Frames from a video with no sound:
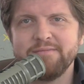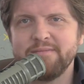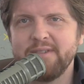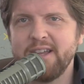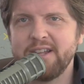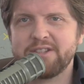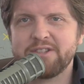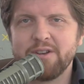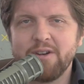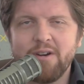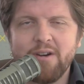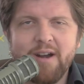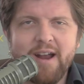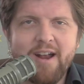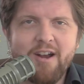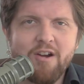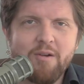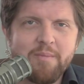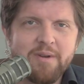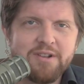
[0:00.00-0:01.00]
It's our
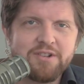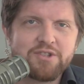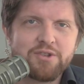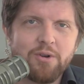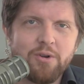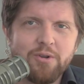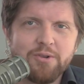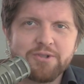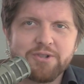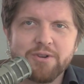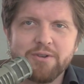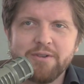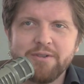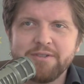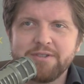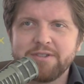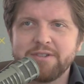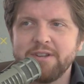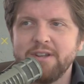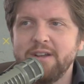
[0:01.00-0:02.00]
airmen,
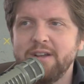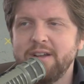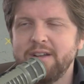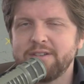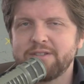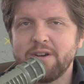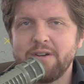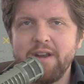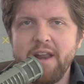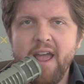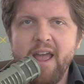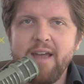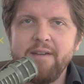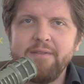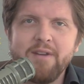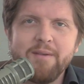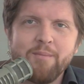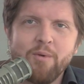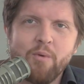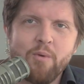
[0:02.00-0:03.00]
soldiers, it's our
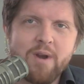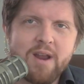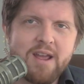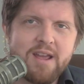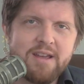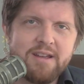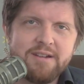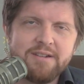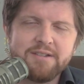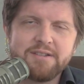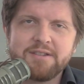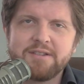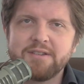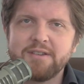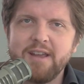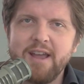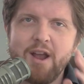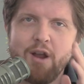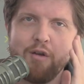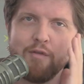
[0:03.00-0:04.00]
Navy, Marines,
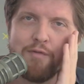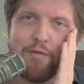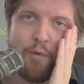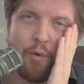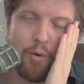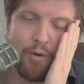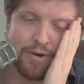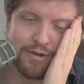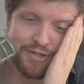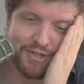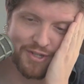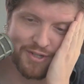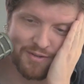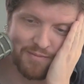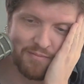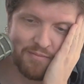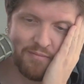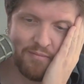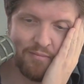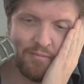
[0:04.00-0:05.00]
Air Force,
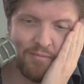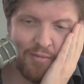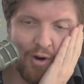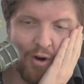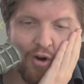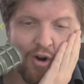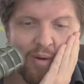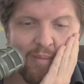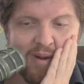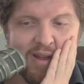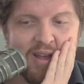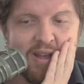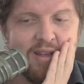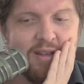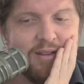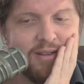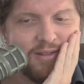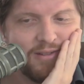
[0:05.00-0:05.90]
Army.